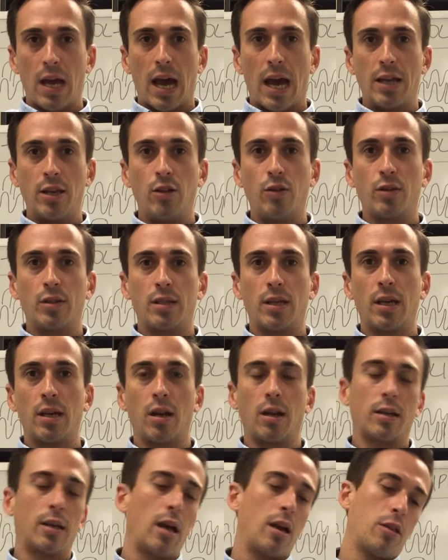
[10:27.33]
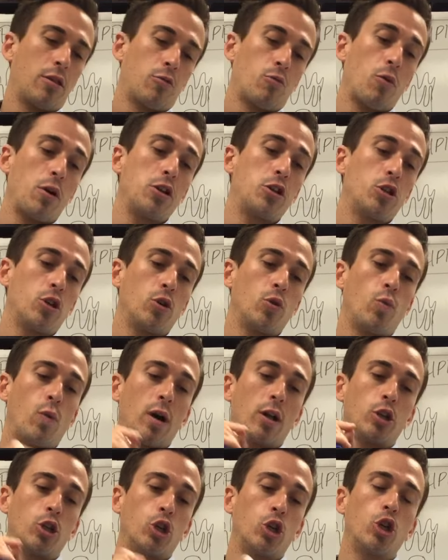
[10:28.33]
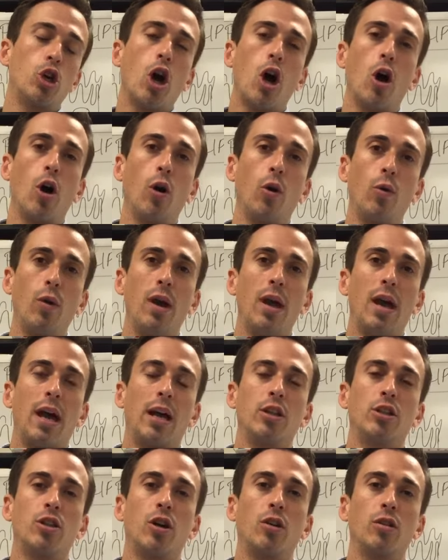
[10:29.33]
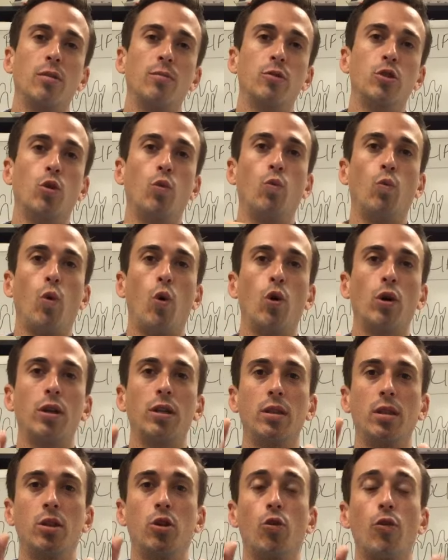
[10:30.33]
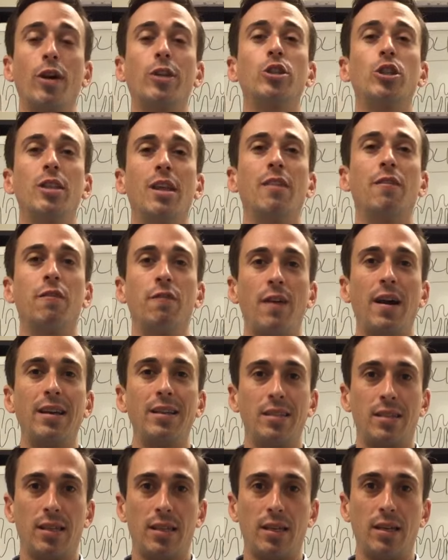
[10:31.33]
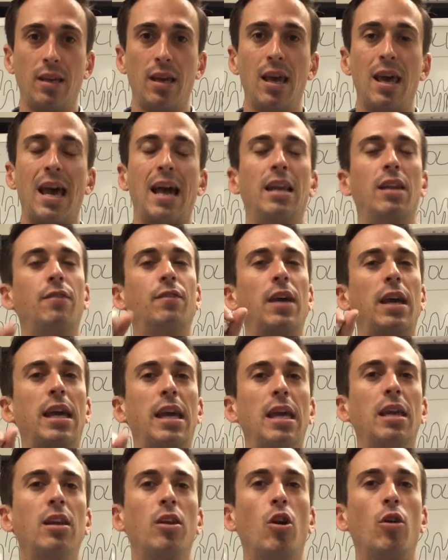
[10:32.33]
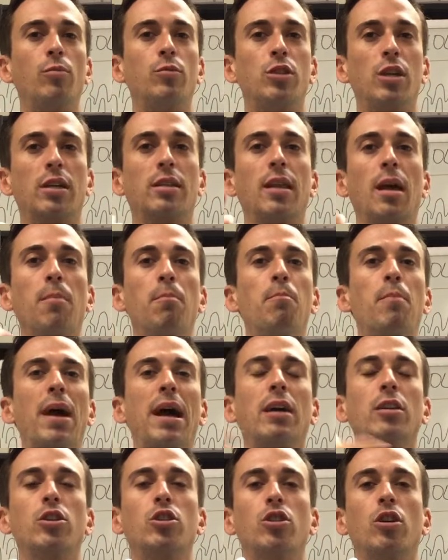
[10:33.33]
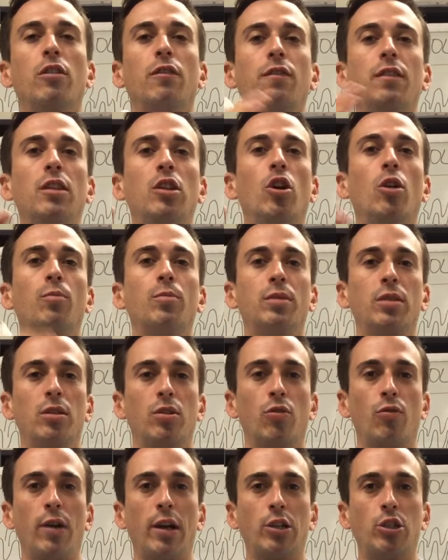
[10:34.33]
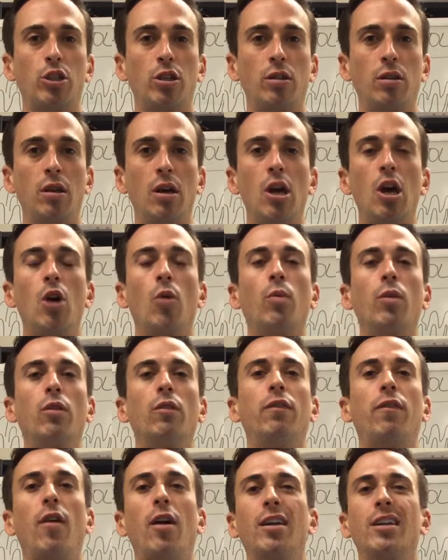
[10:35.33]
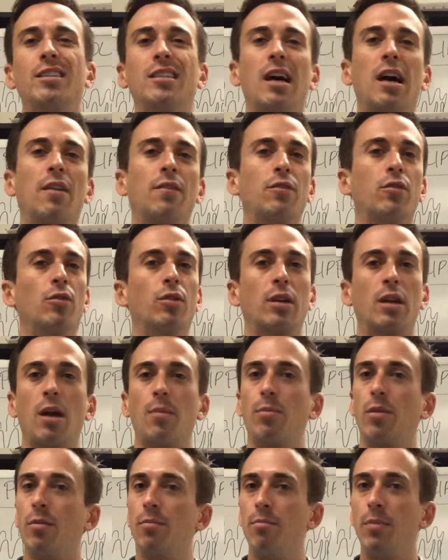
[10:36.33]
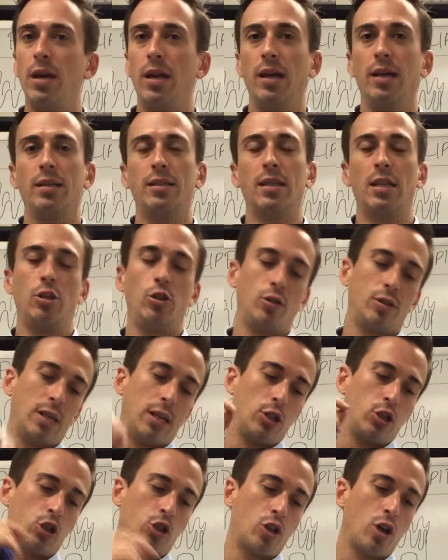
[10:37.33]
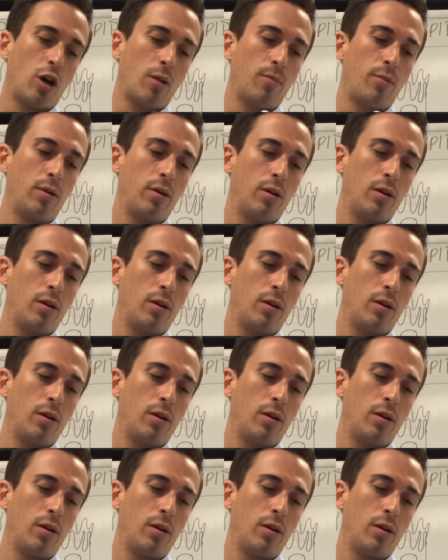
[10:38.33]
and you said, okay, three, two, one, go, and told them to walk in the direction they're facing, and if they hit an object, they bounce off in the opposite direction, what you'll find is after a couple of minutes, and you say, stop,